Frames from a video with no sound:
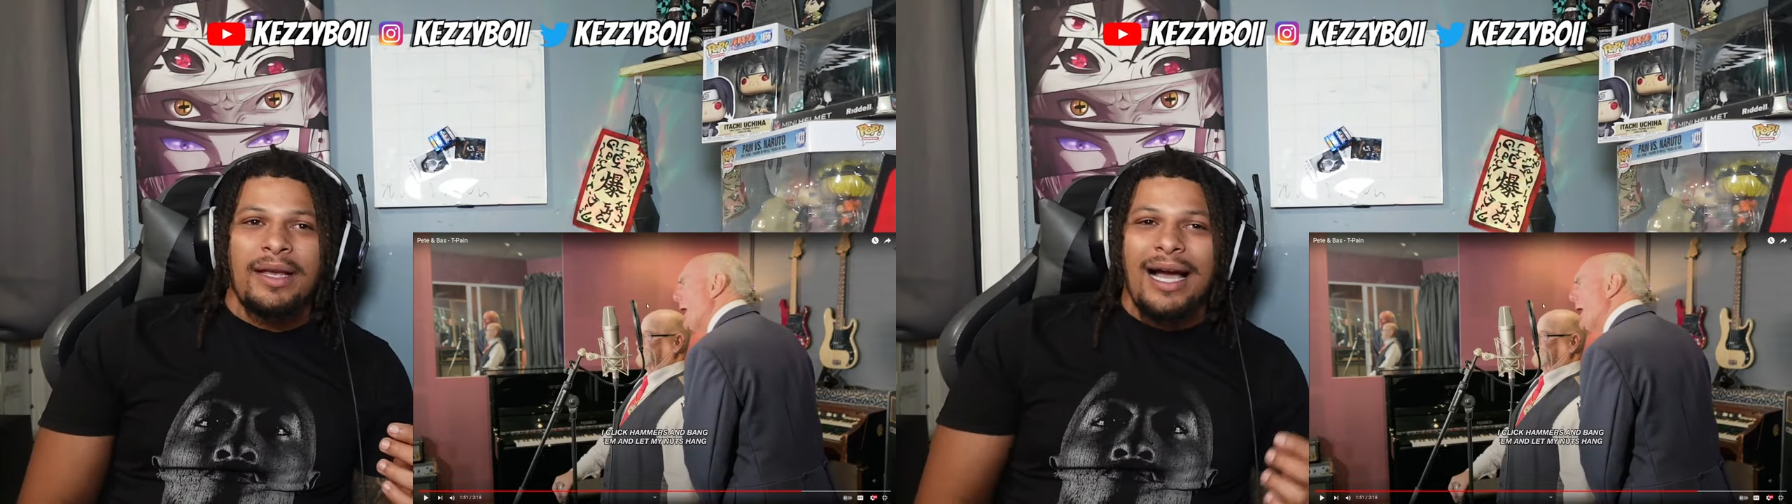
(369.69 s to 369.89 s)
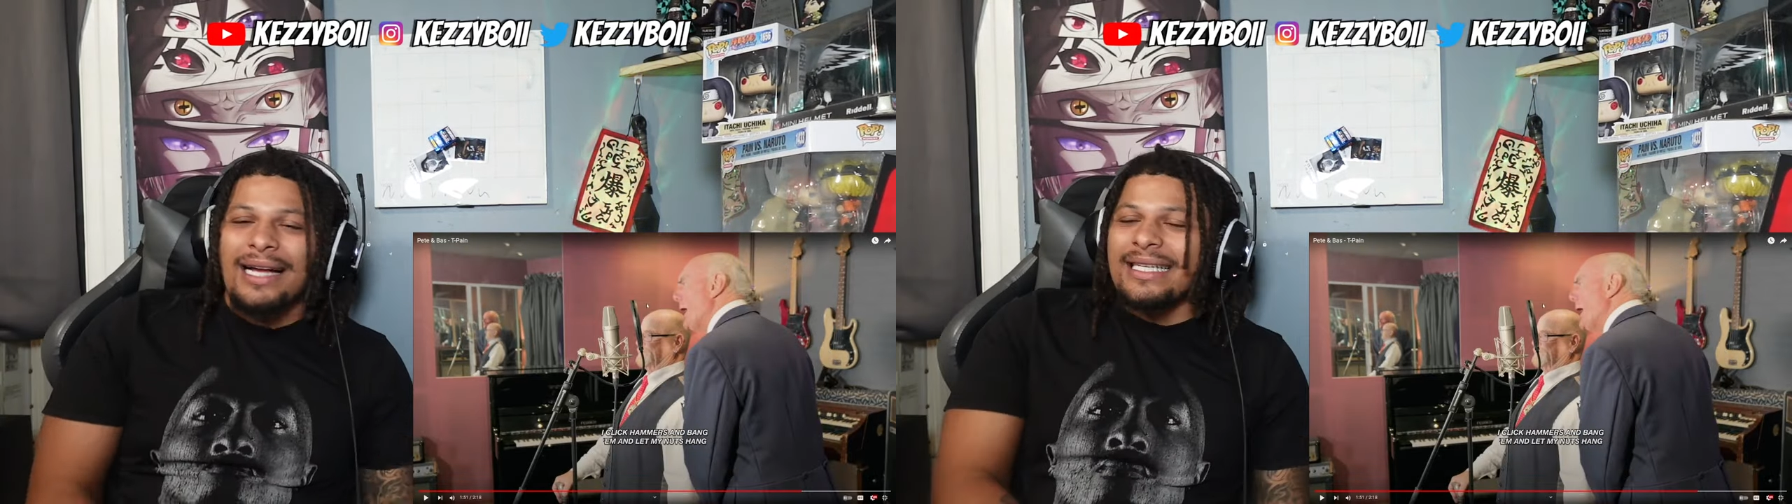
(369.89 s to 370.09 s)

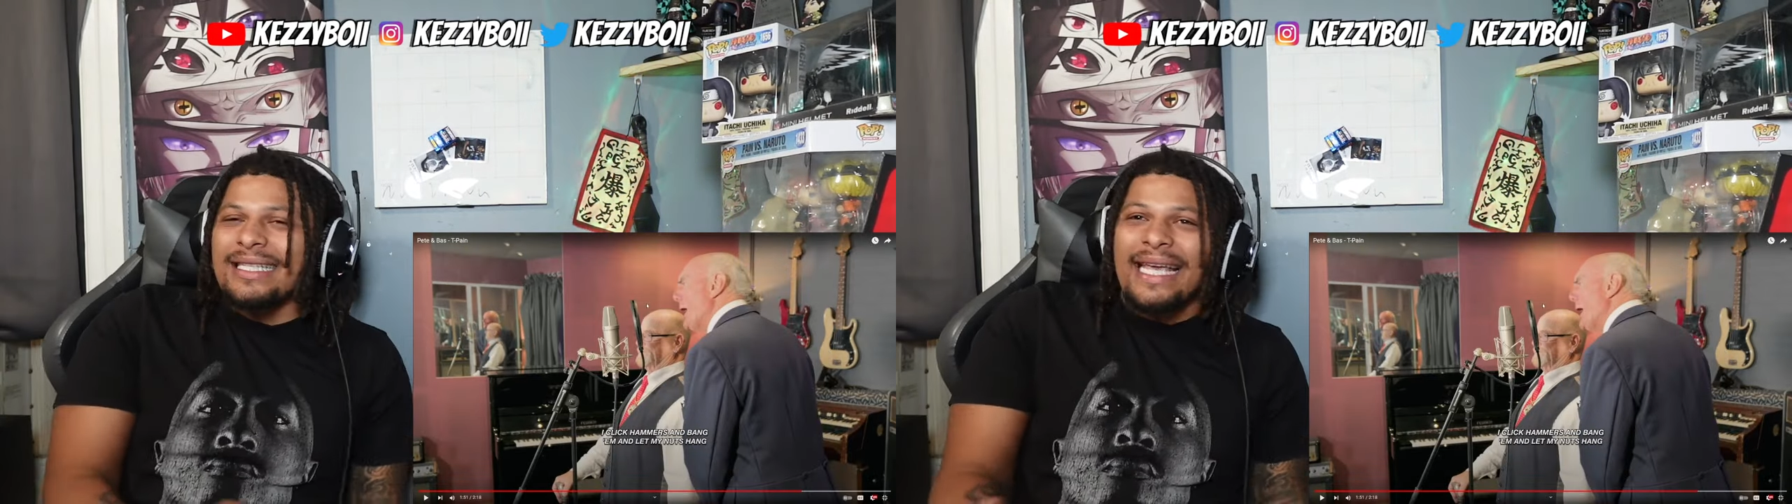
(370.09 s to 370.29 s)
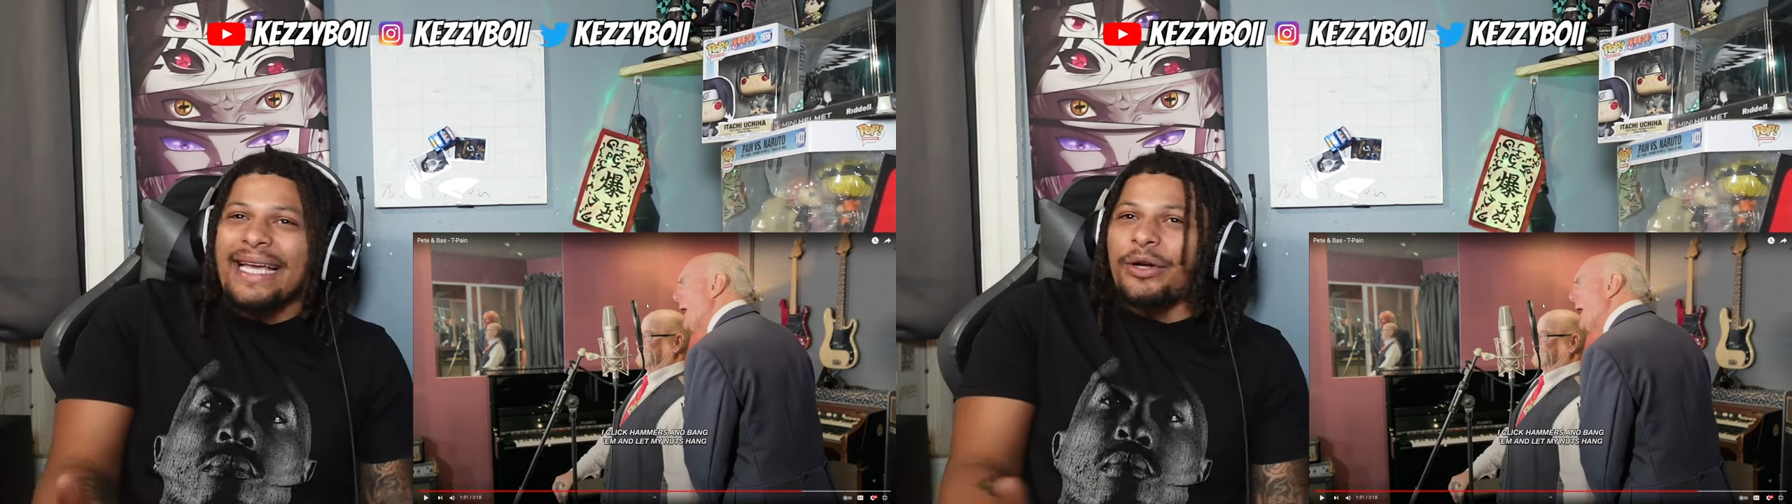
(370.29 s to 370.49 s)
I
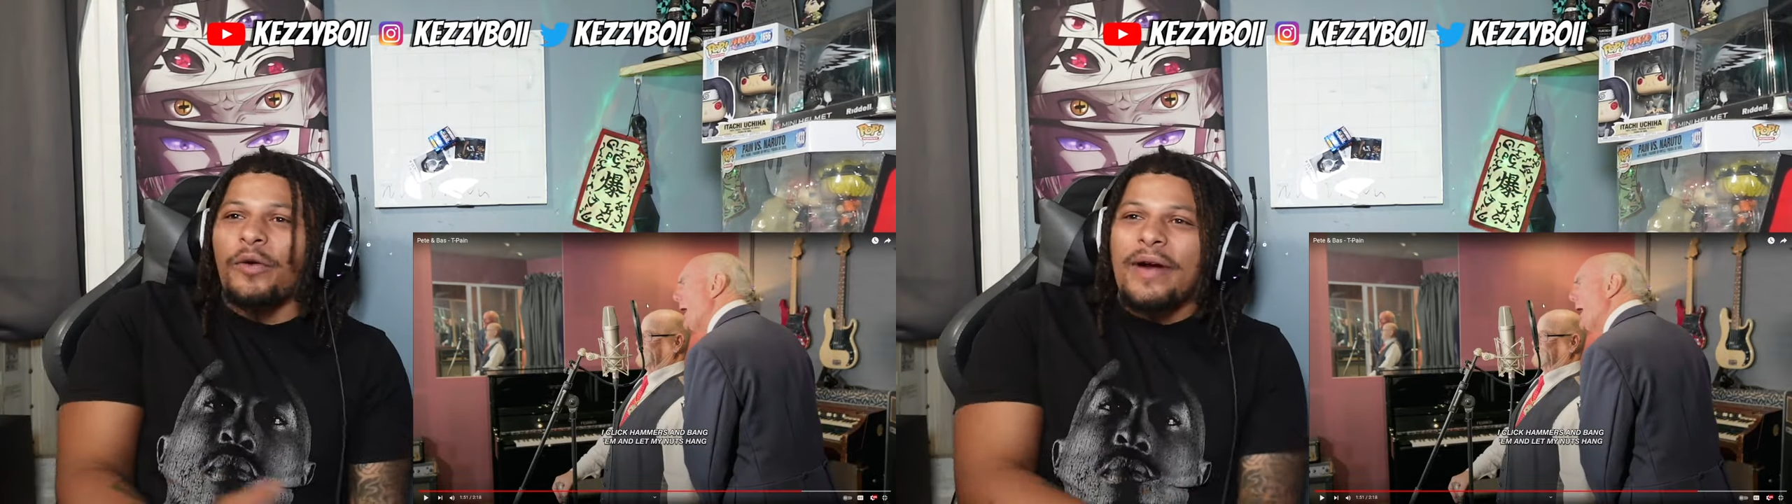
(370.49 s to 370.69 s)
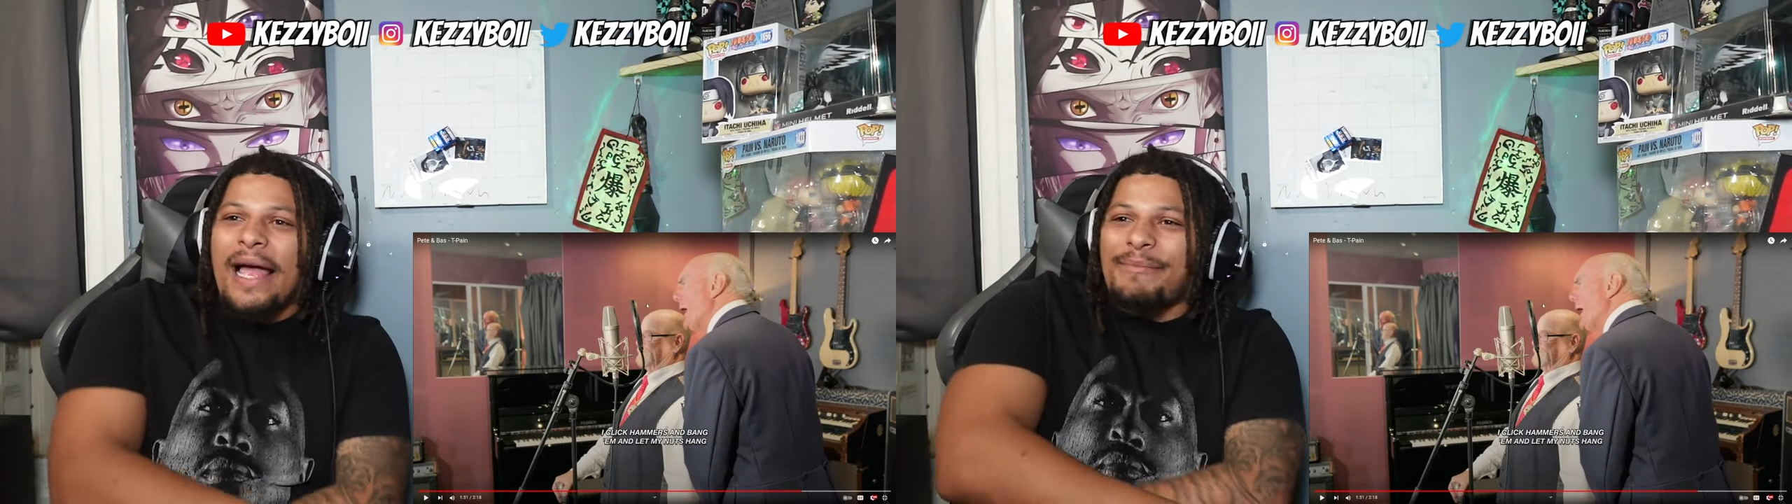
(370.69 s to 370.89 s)
just can't get
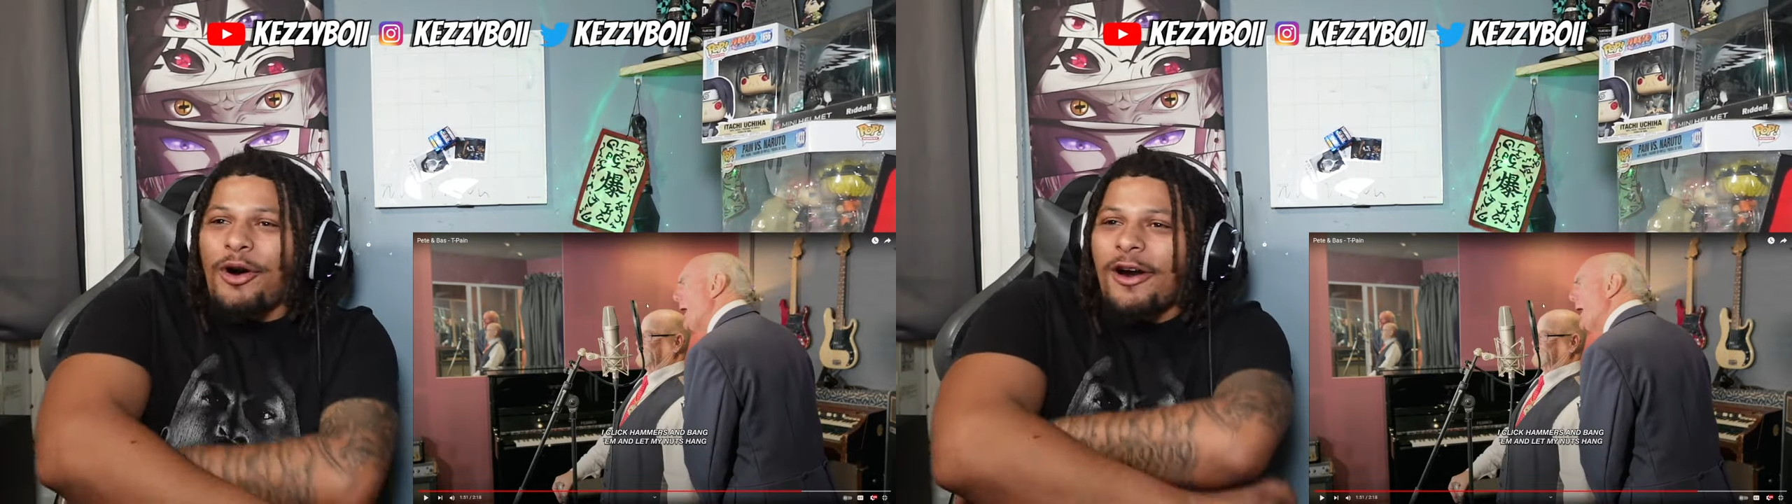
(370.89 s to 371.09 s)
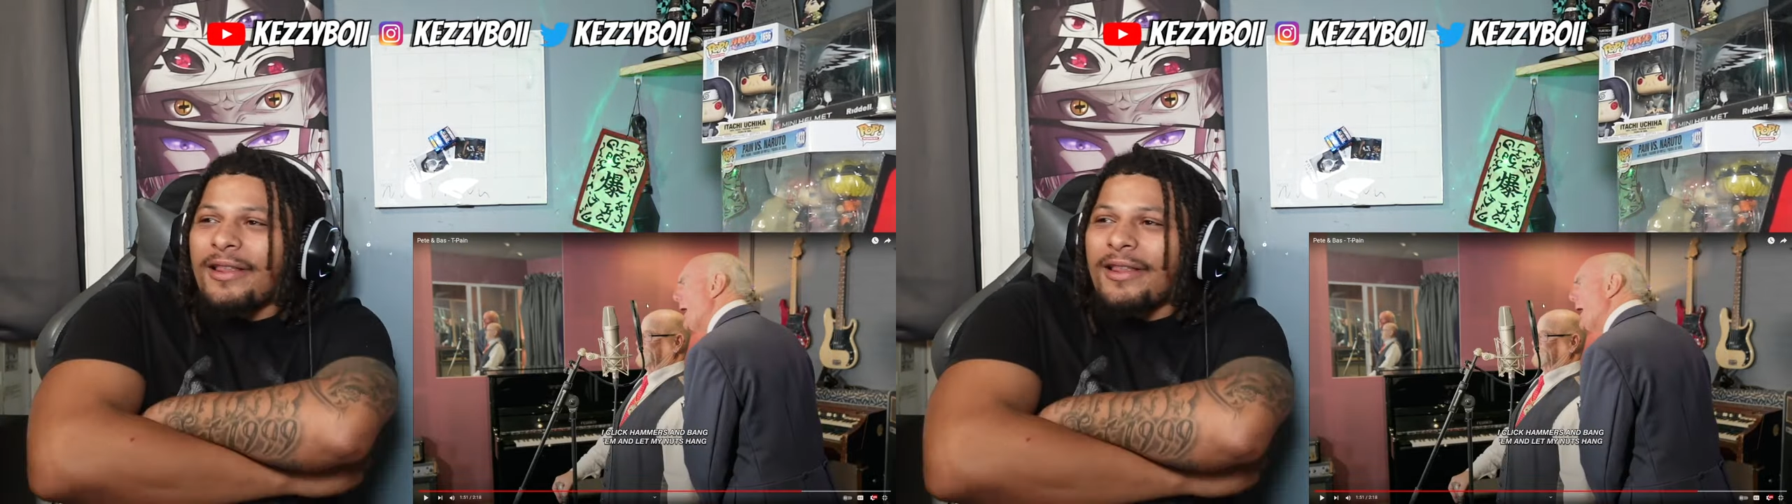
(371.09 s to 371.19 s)
over that bar.